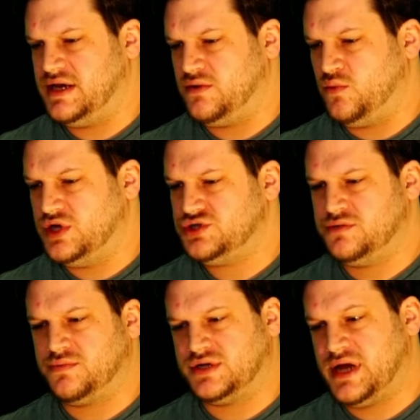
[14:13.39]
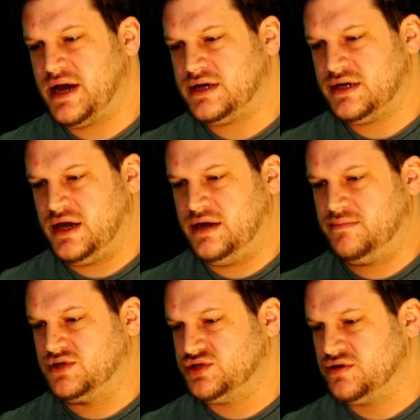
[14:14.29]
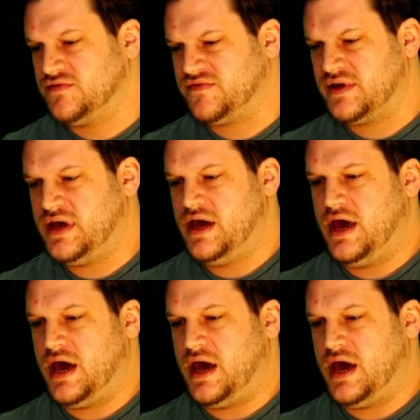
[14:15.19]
that we should protect and preserve,